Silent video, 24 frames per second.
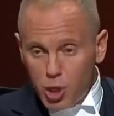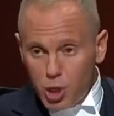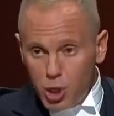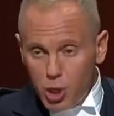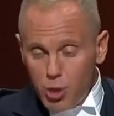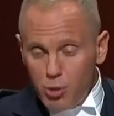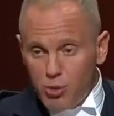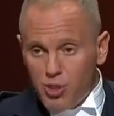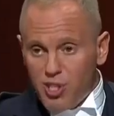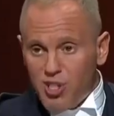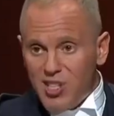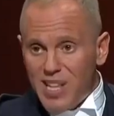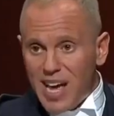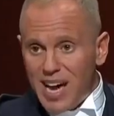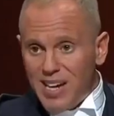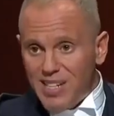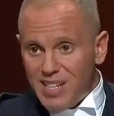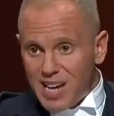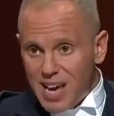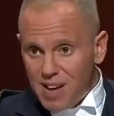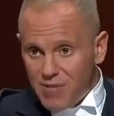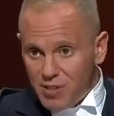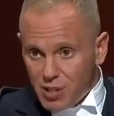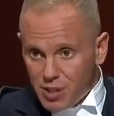produce
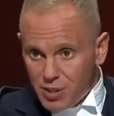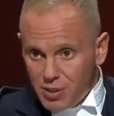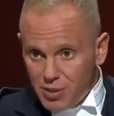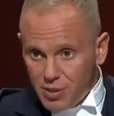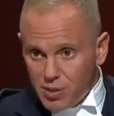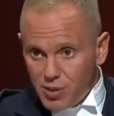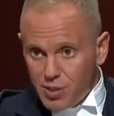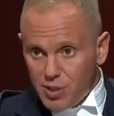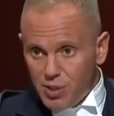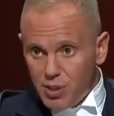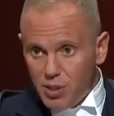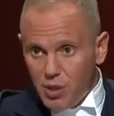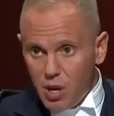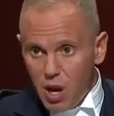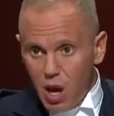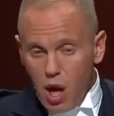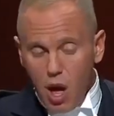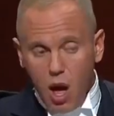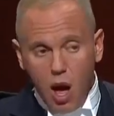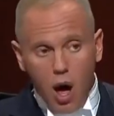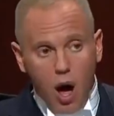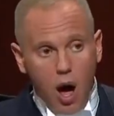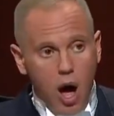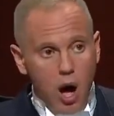that evidence,
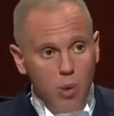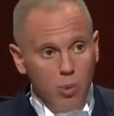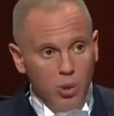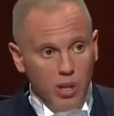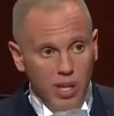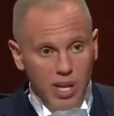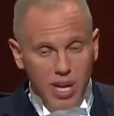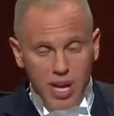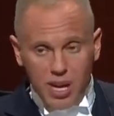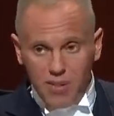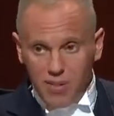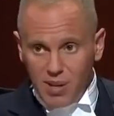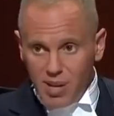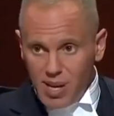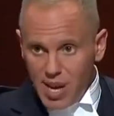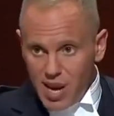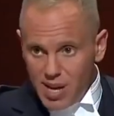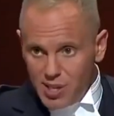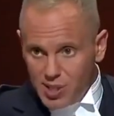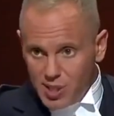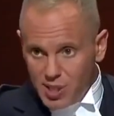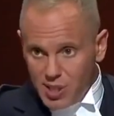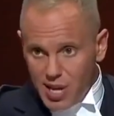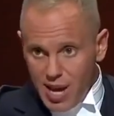I will hear the
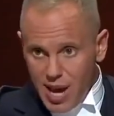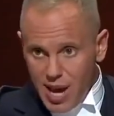case